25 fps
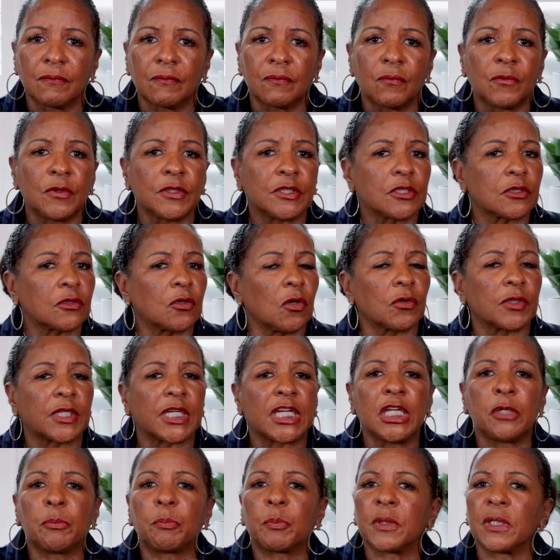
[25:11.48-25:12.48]
We're just going to
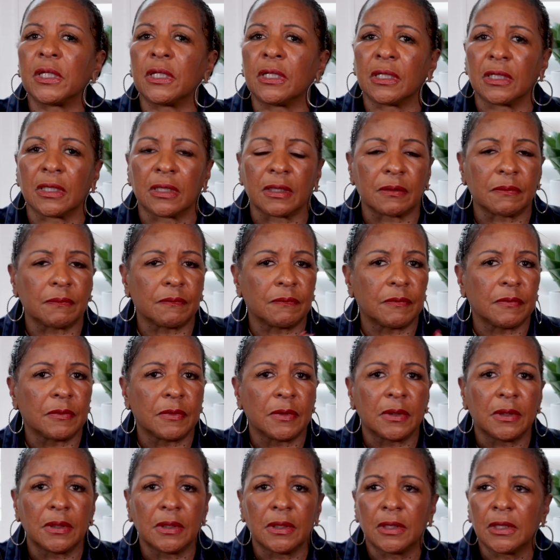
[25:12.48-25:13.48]
keep peeling.
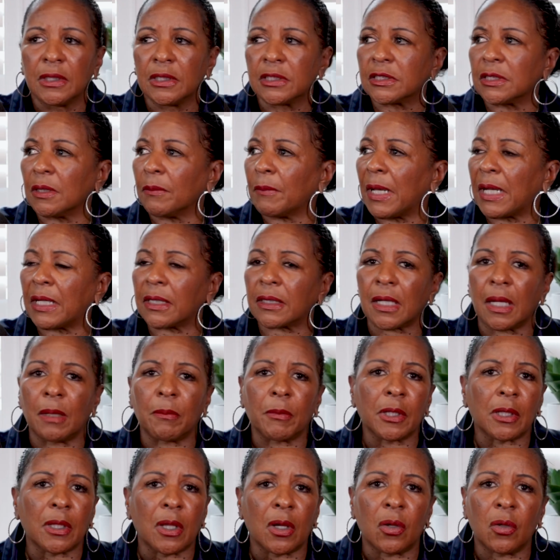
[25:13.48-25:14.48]
Somebody come
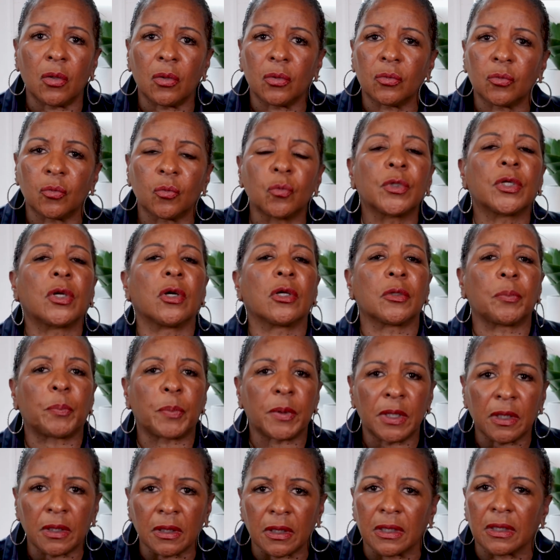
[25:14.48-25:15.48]
along, we're going to
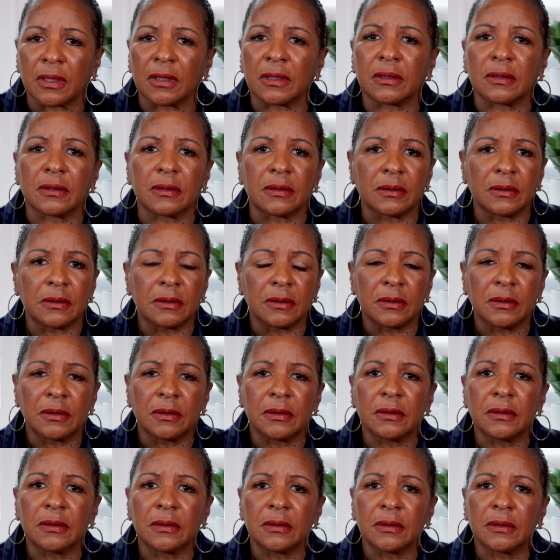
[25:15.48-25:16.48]
peel it.
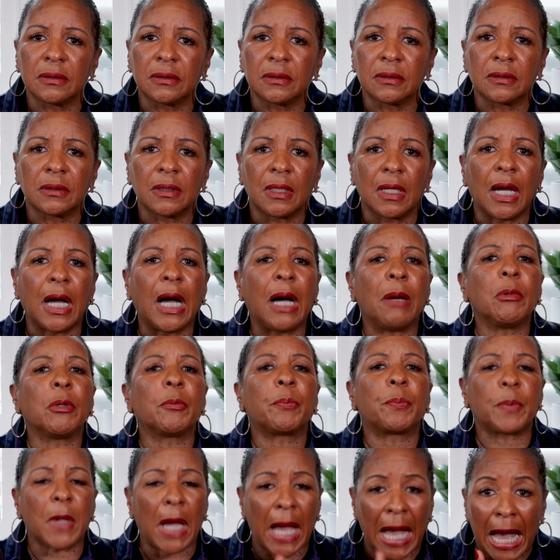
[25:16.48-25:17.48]
I'm
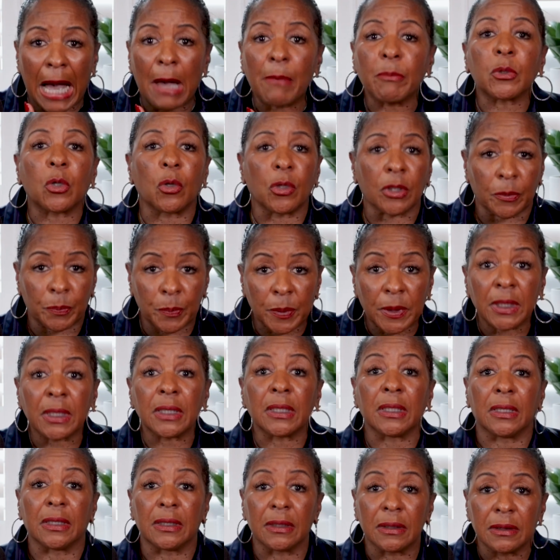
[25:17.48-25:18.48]
going to peel
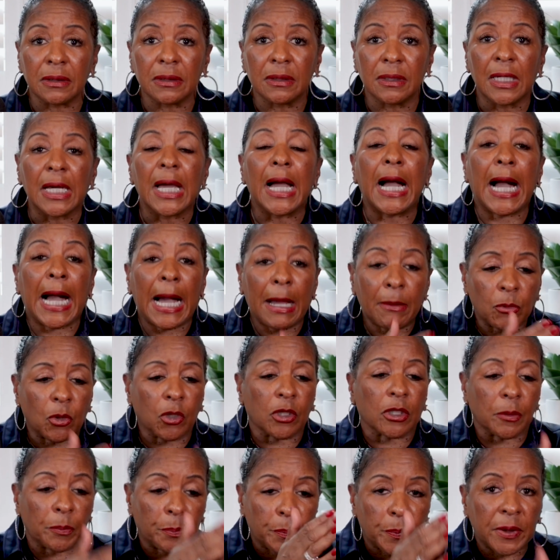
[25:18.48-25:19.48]
it. I'm
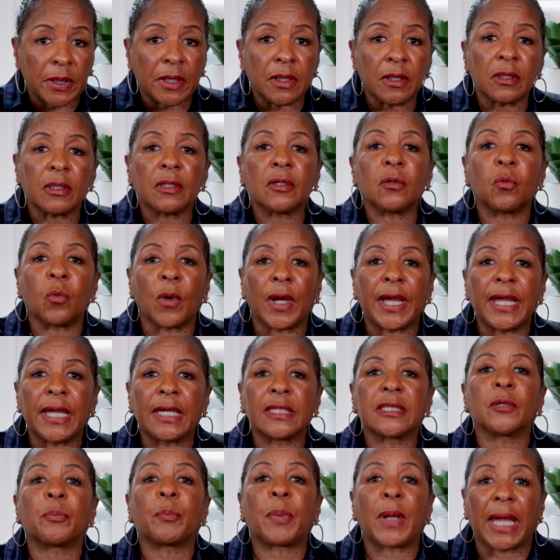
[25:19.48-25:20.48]
going to peel away
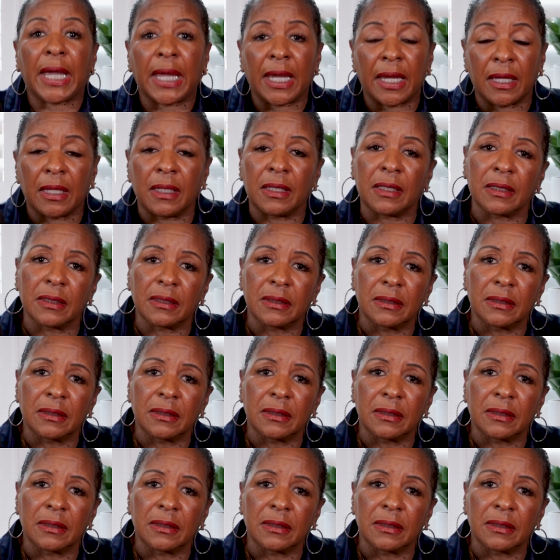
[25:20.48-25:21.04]
the pain.